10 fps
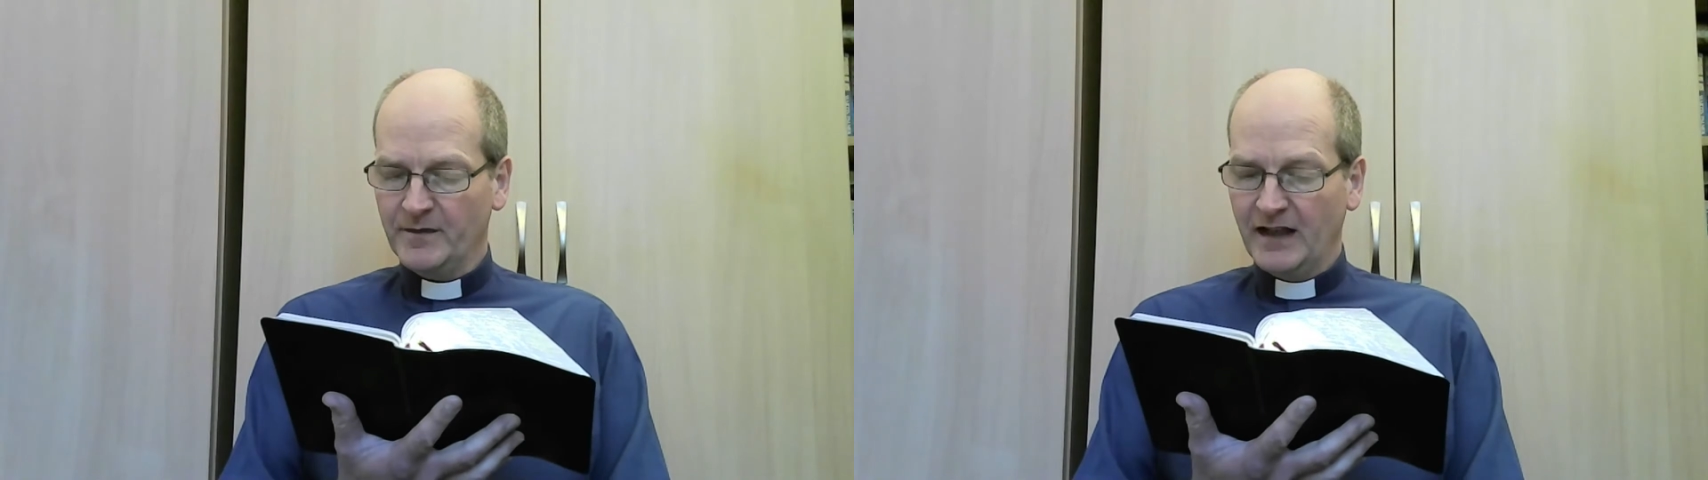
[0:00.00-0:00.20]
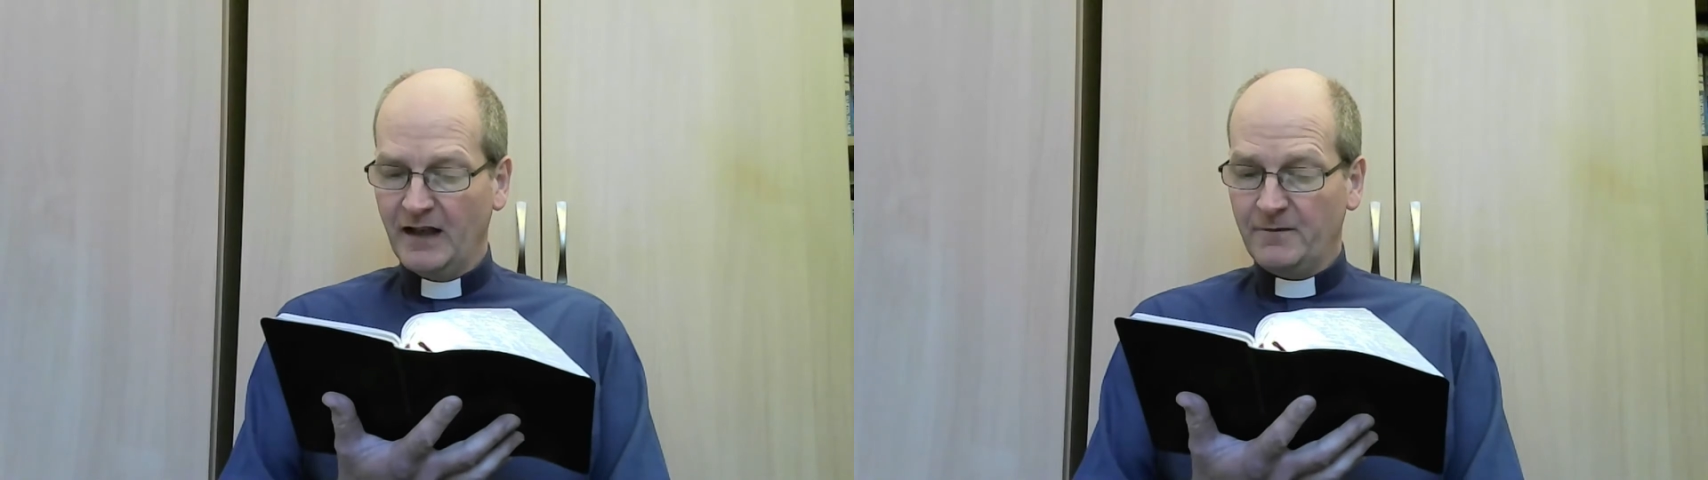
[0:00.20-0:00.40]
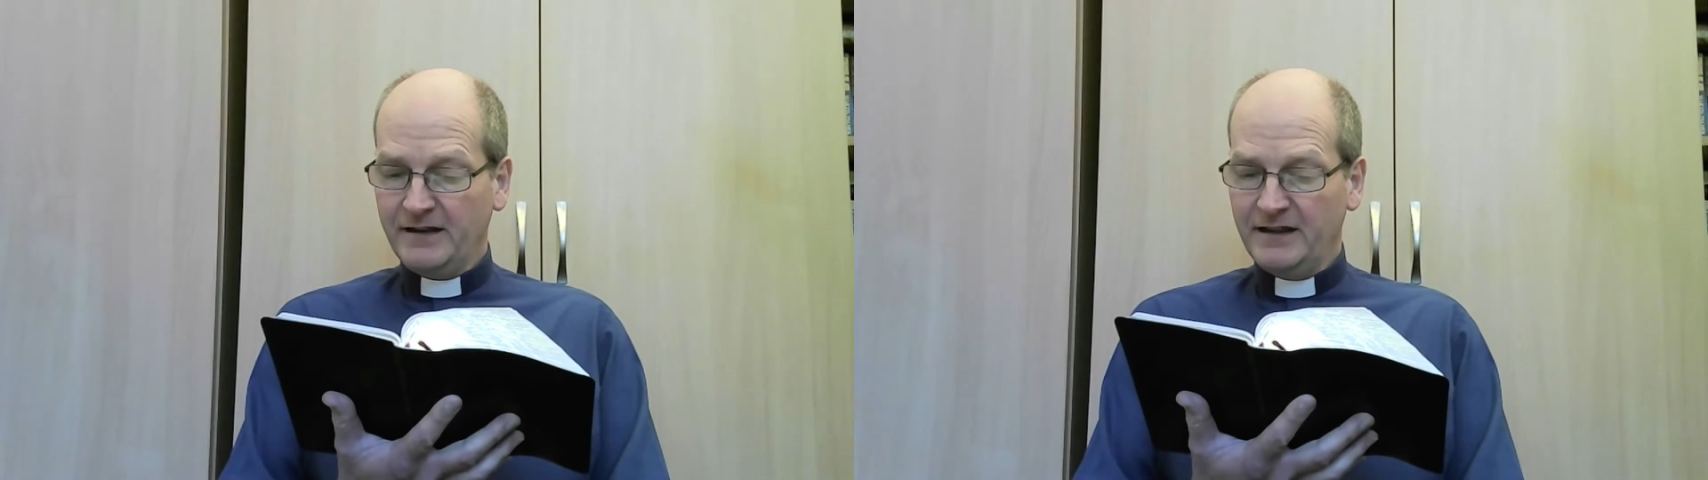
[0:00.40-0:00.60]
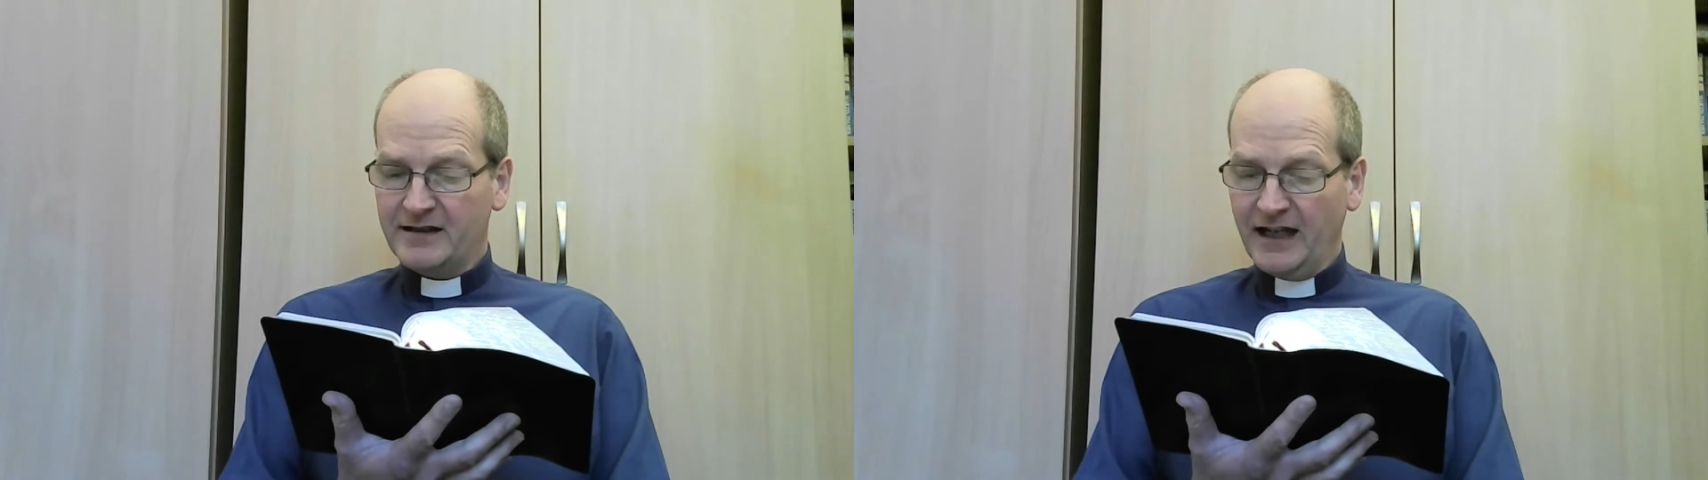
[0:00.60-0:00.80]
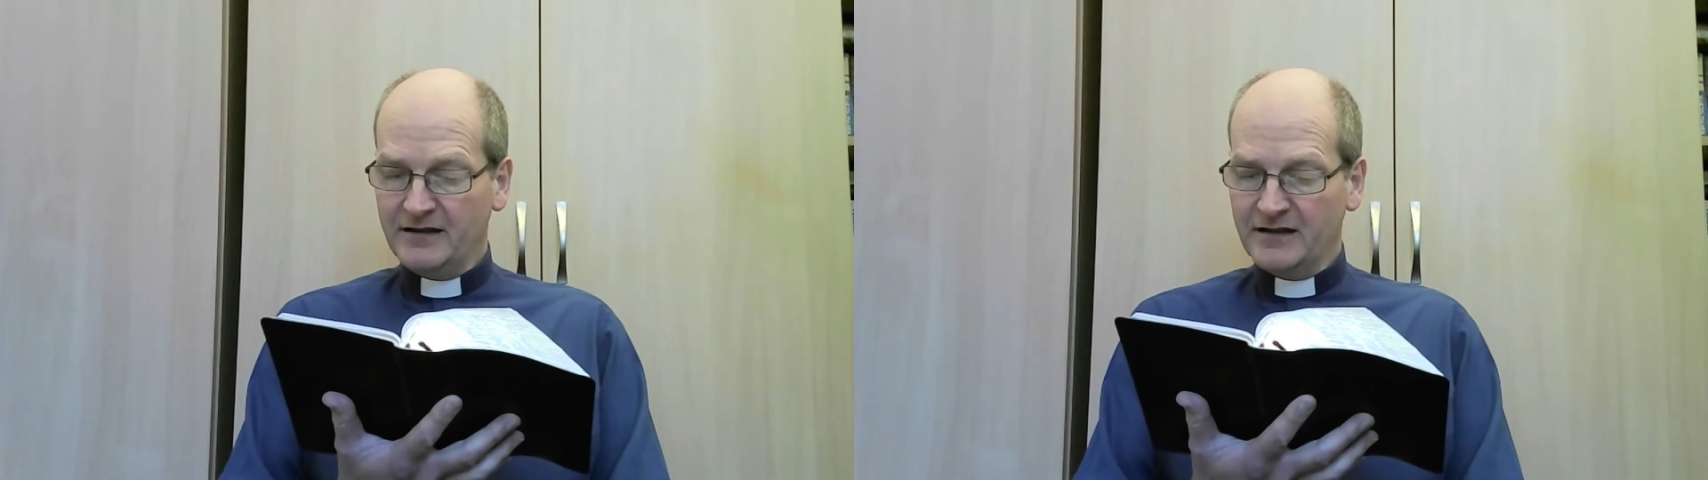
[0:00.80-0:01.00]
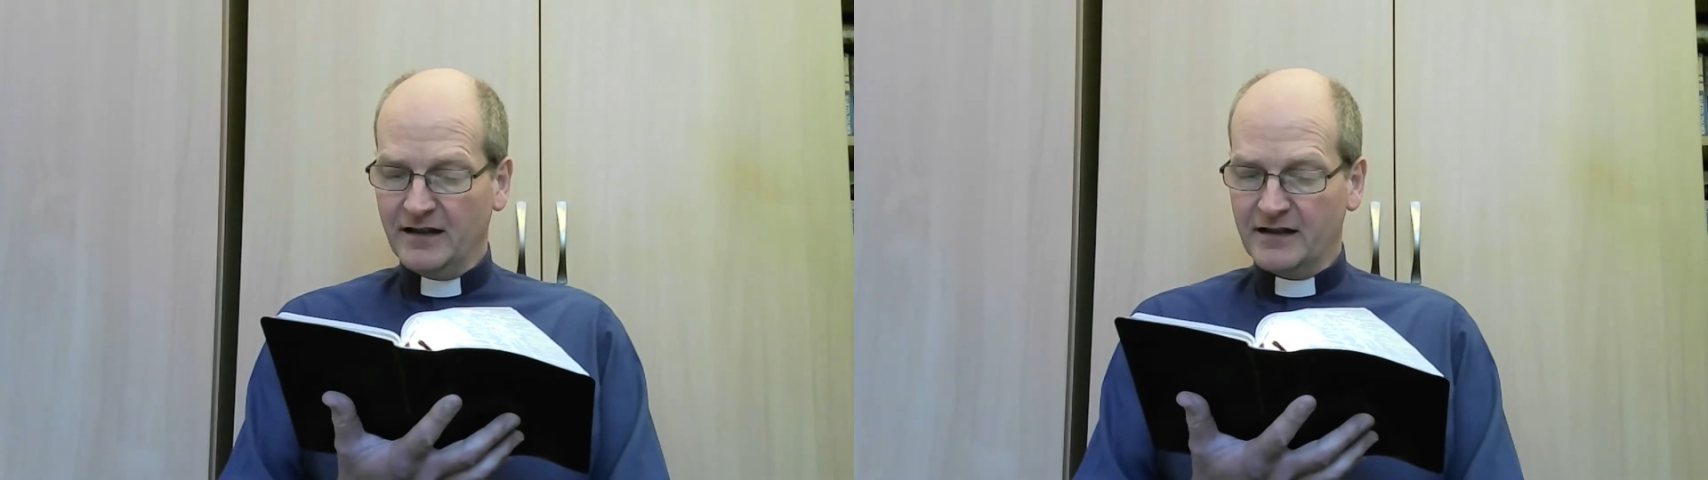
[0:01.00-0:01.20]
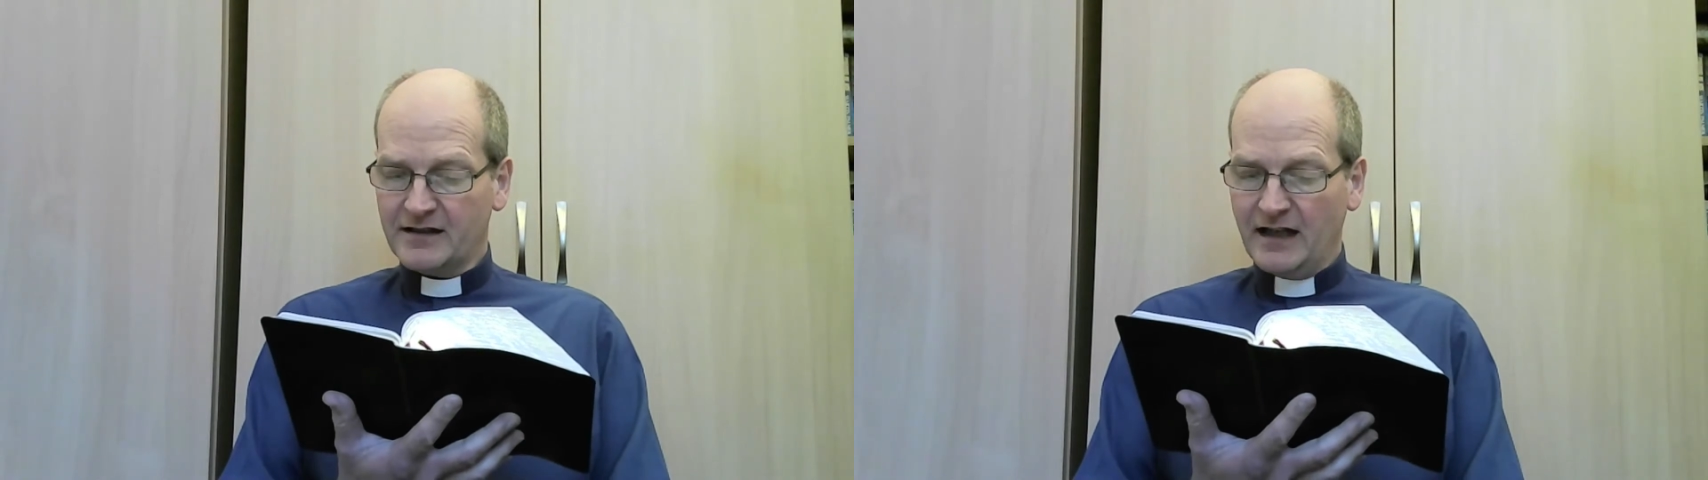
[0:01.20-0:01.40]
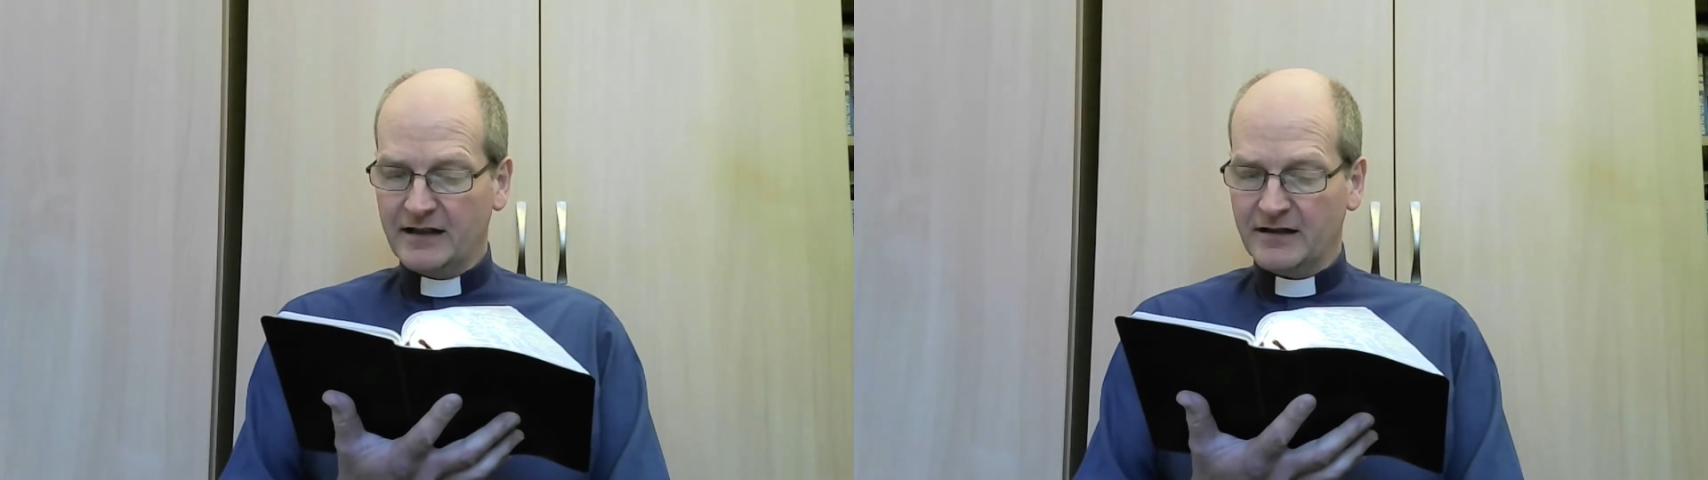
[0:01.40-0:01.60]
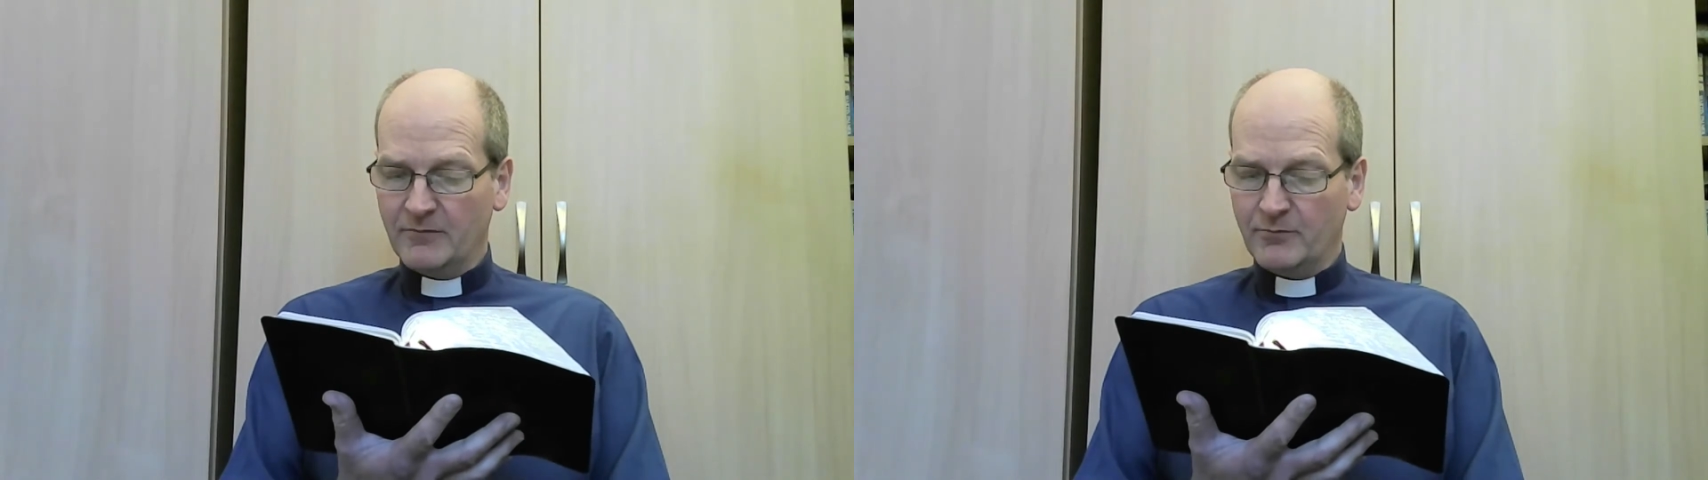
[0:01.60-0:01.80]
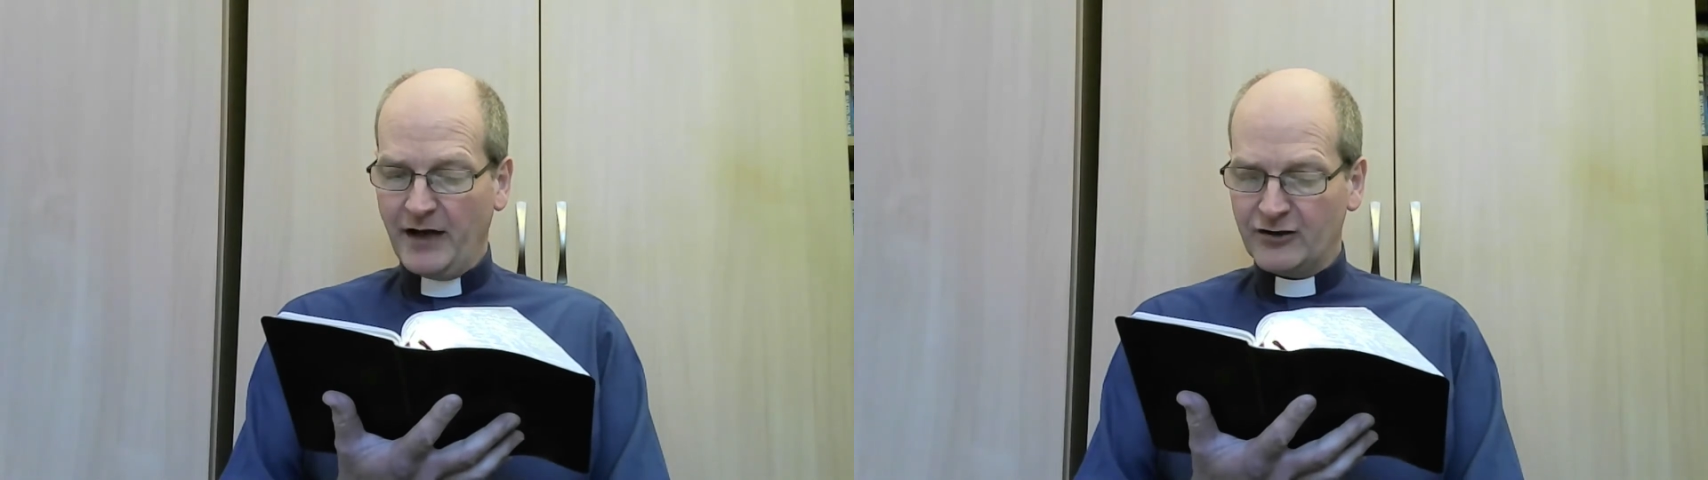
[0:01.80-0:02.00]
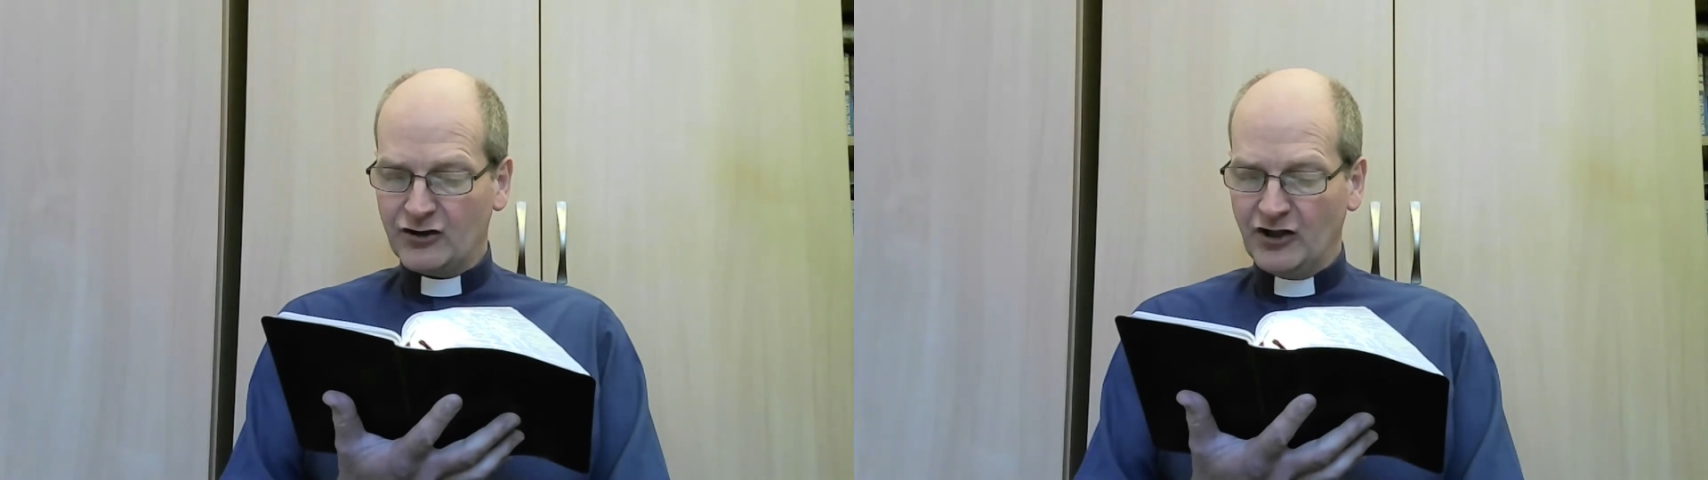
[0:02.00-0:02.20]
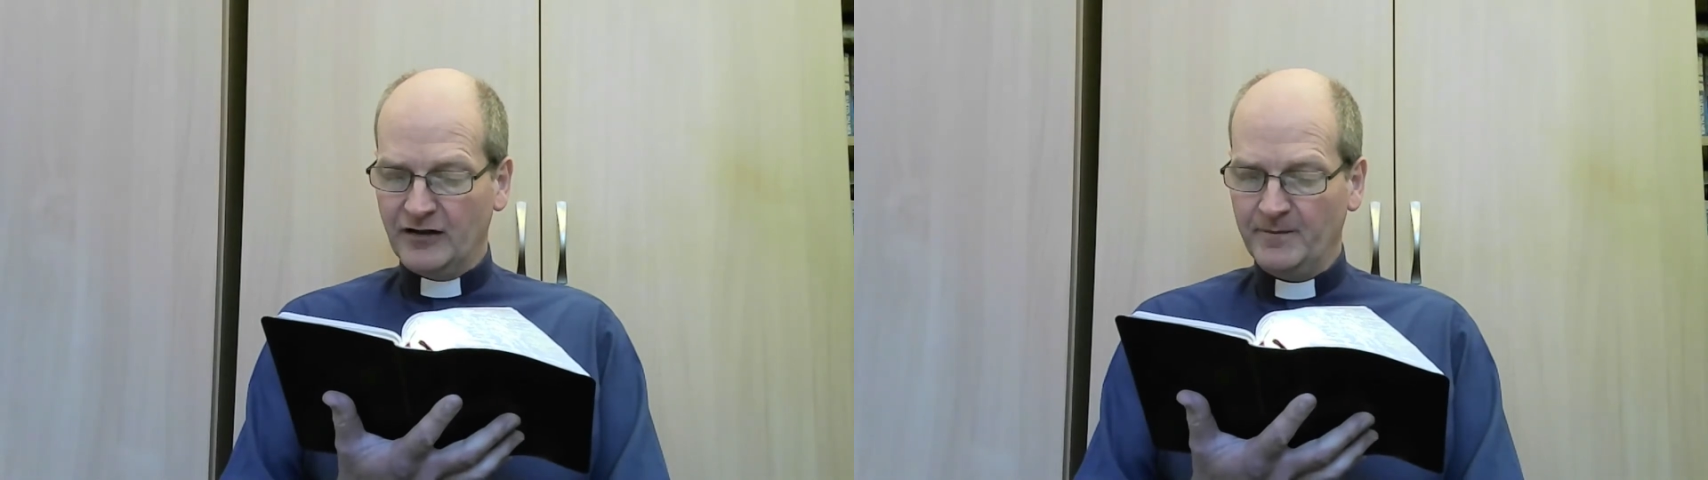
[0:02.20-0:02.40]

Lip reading: if any tenderness and compassion,